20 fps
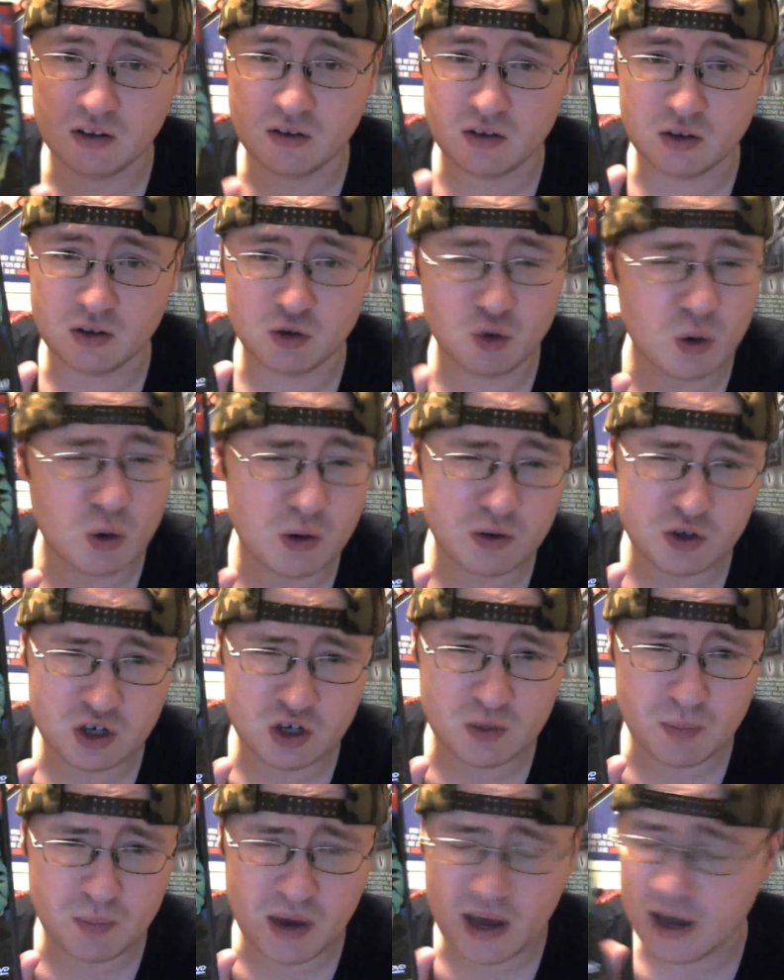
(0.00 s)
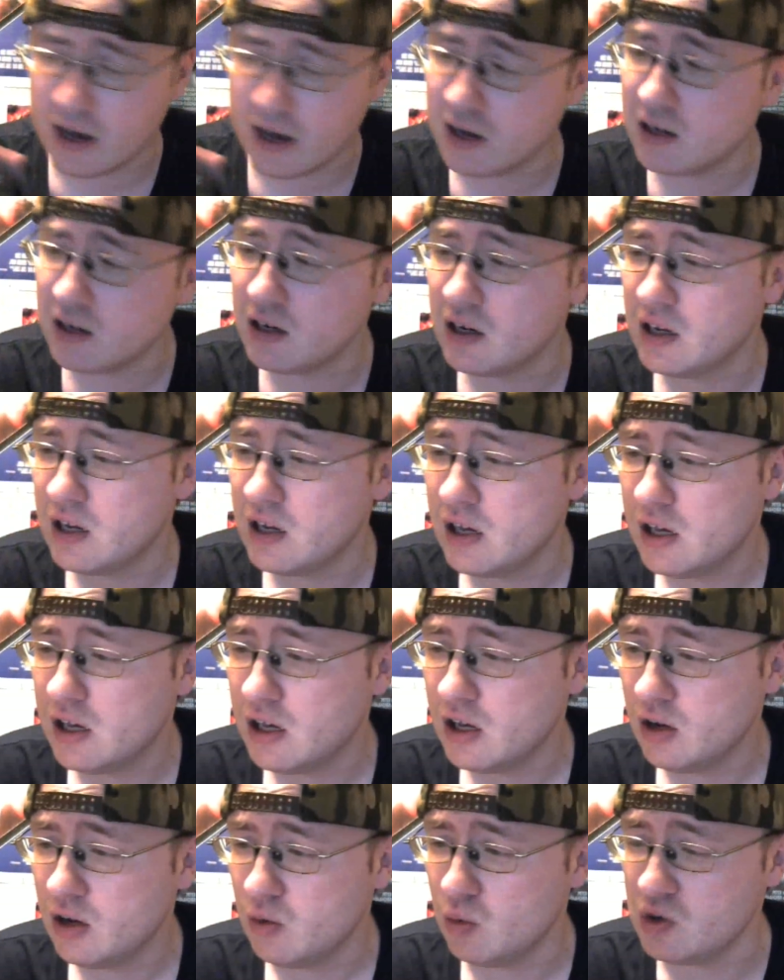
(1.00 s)
It's a trilogy pack,
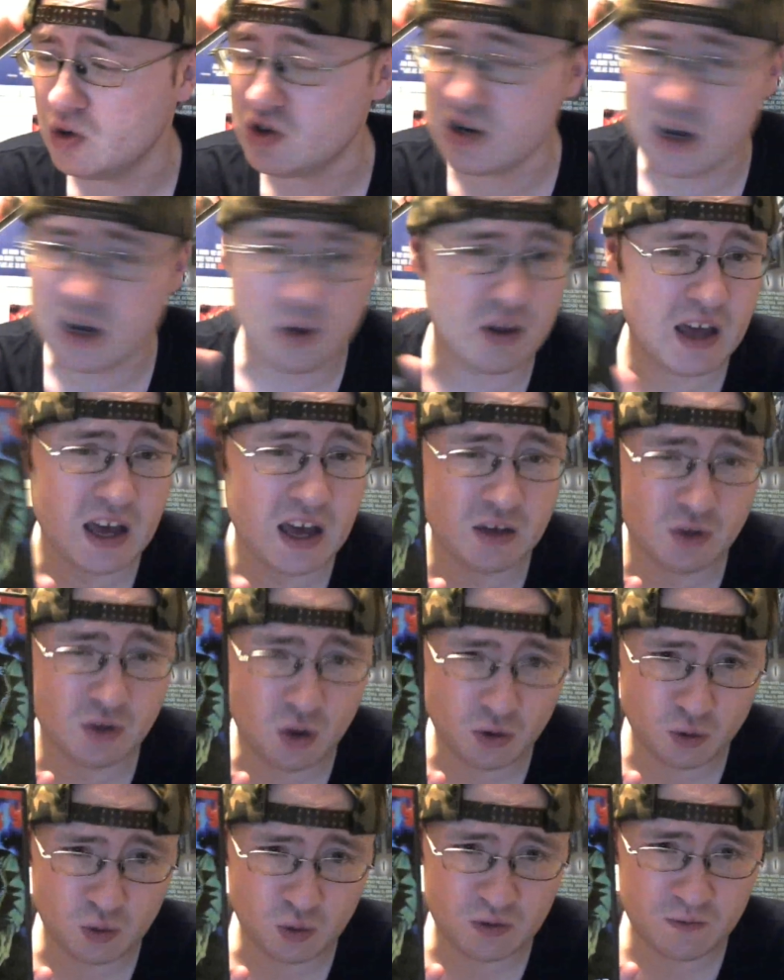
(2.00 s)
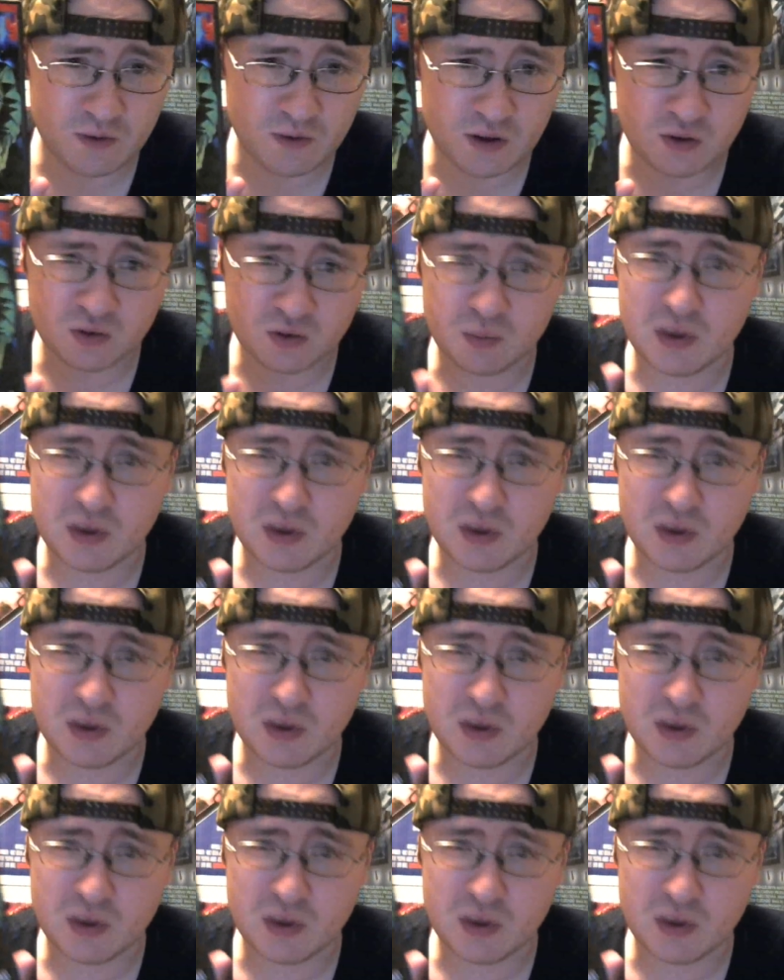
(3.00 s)
which not only has all three films,